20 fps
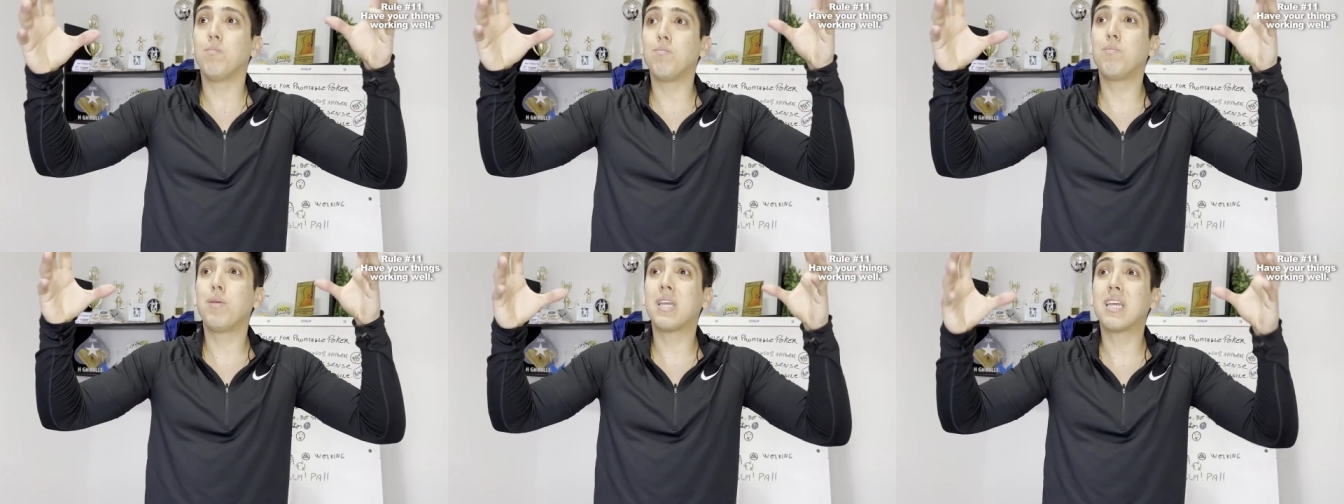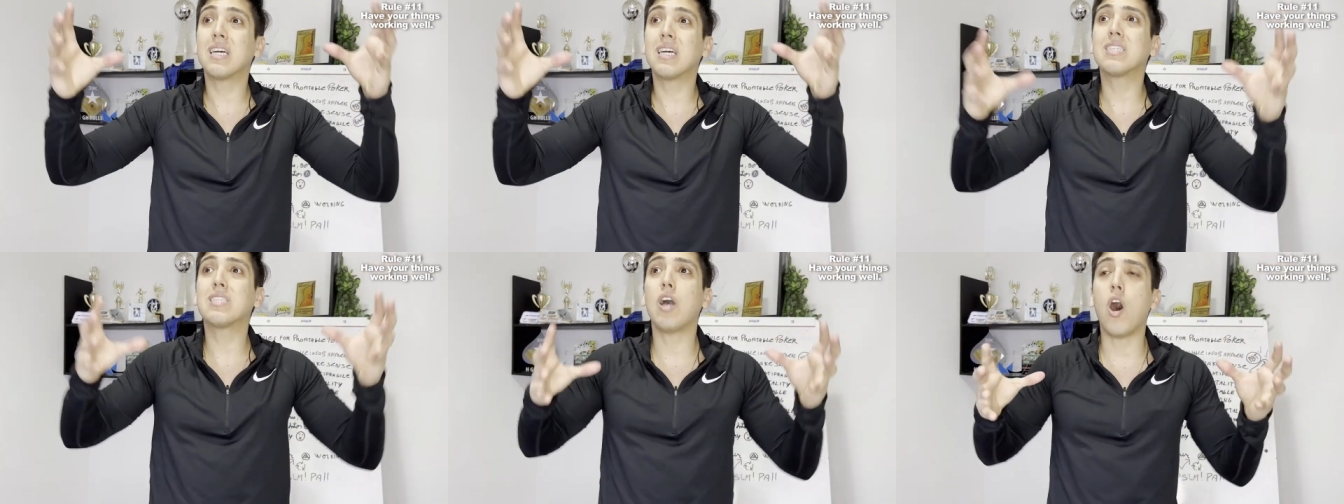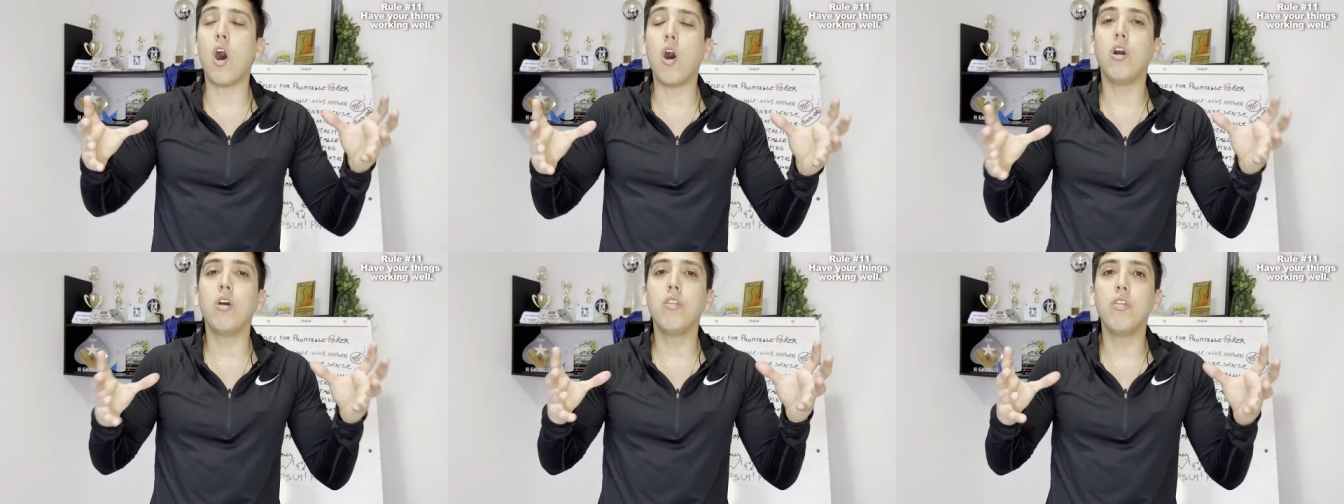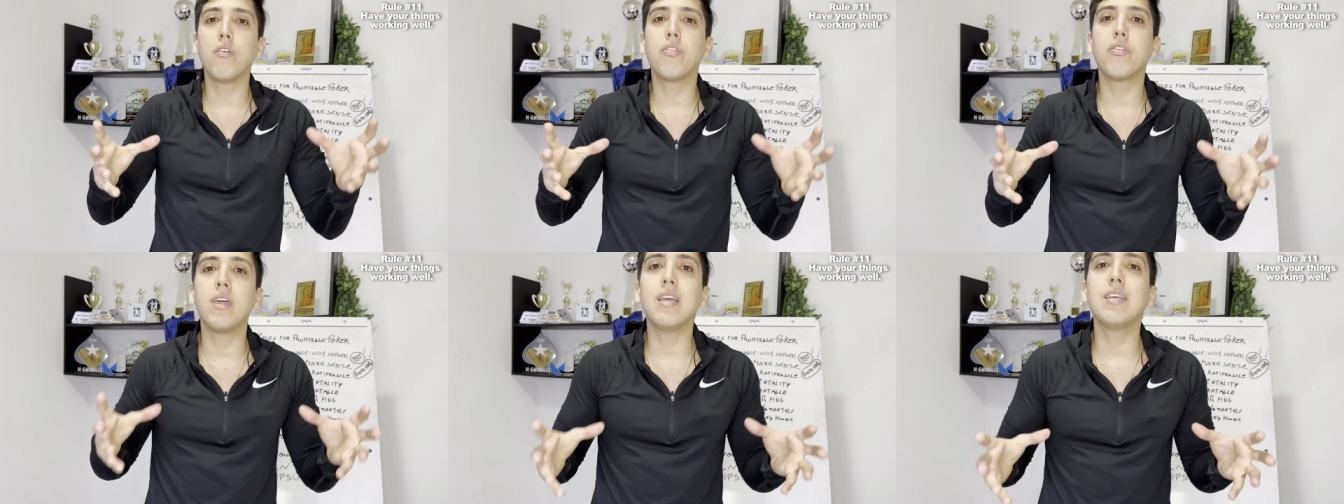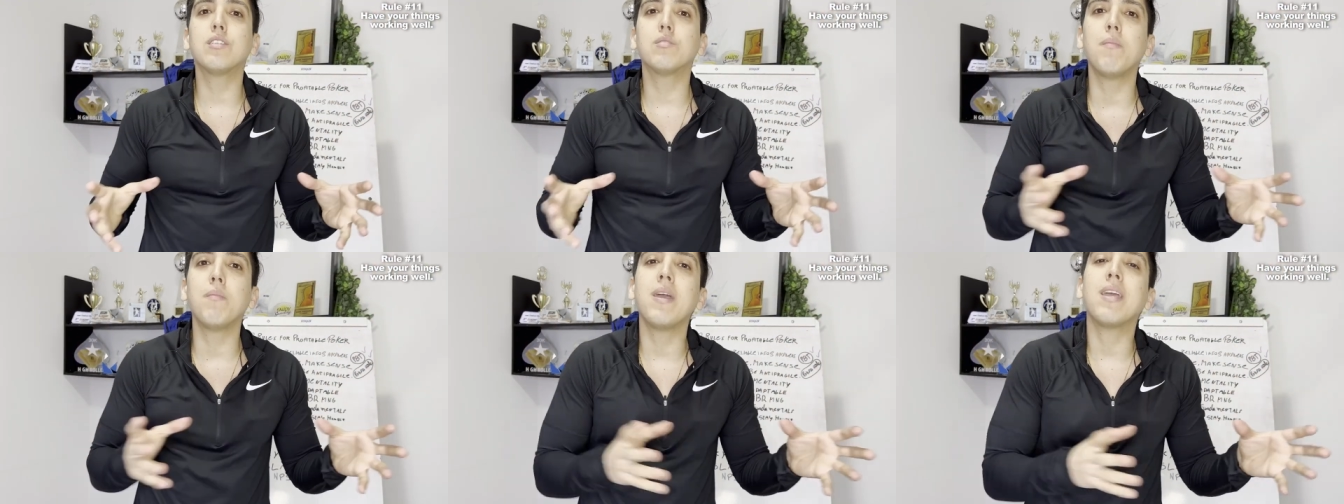because all those
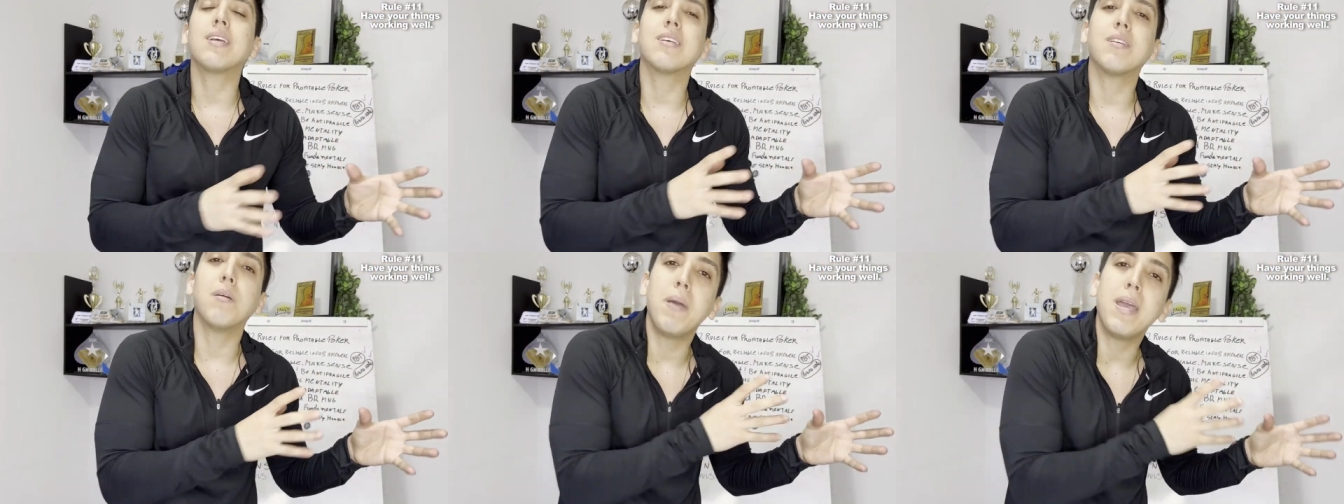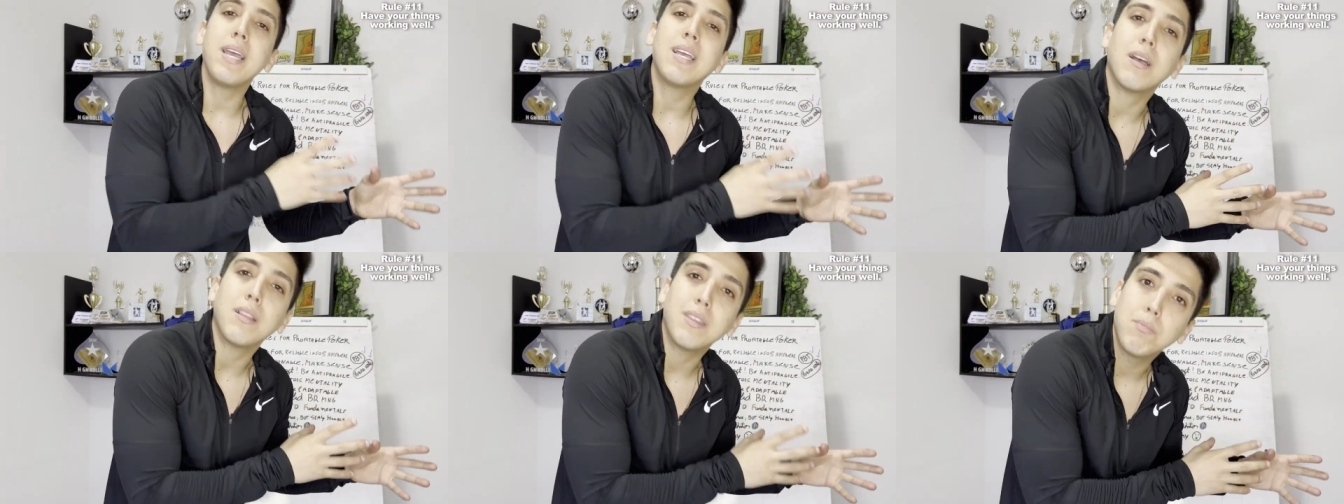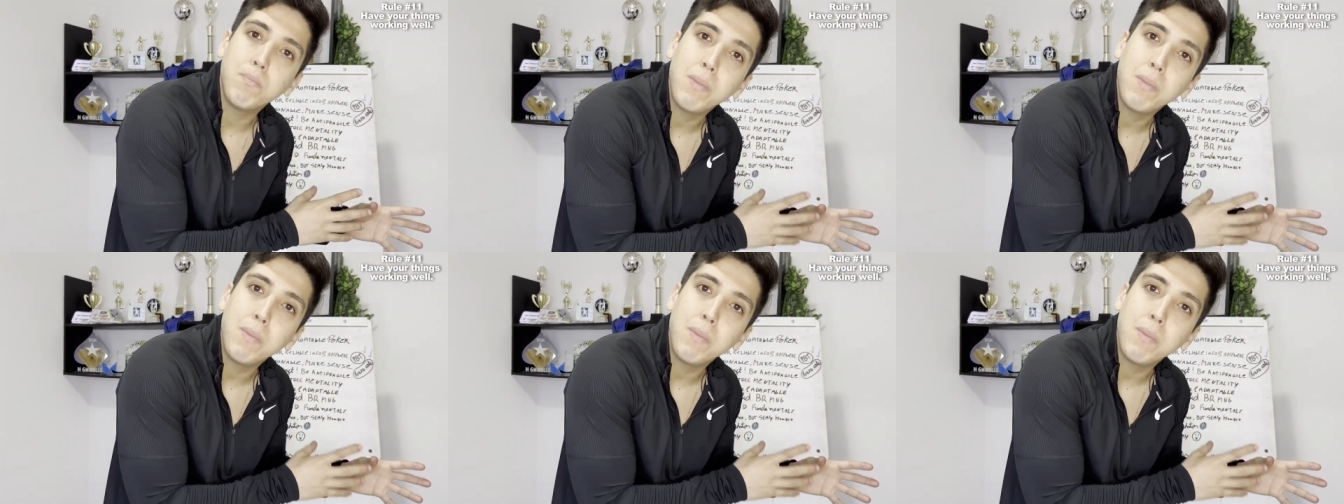things make a, make a